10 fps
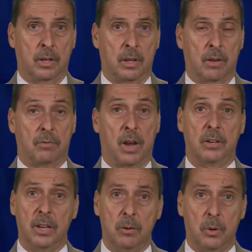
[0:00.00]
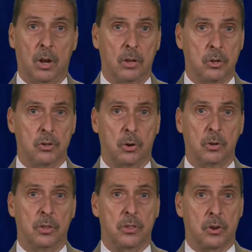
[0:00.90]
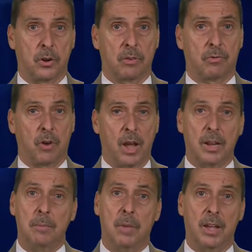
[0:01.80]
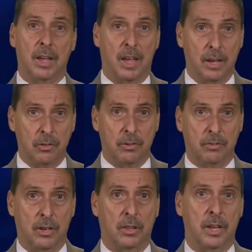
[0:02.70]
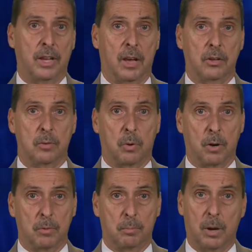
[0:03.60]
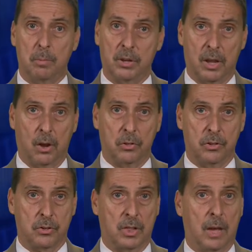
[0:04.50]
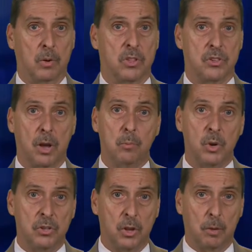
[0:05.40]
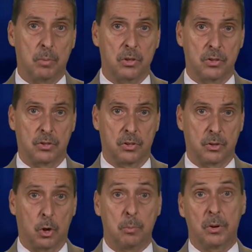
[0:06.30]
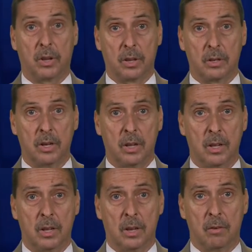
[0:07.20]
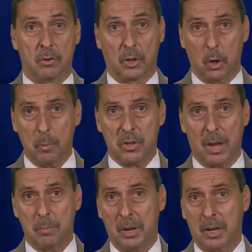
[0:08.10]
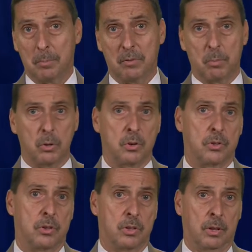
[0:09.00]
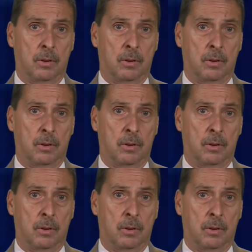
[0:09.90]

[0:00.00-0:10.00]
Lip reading: Finally, we all just heard that starting Friday, May 8th, the LA County Department of Public Health is allowing some retail businesses to open again for the curbside pickup of purchases.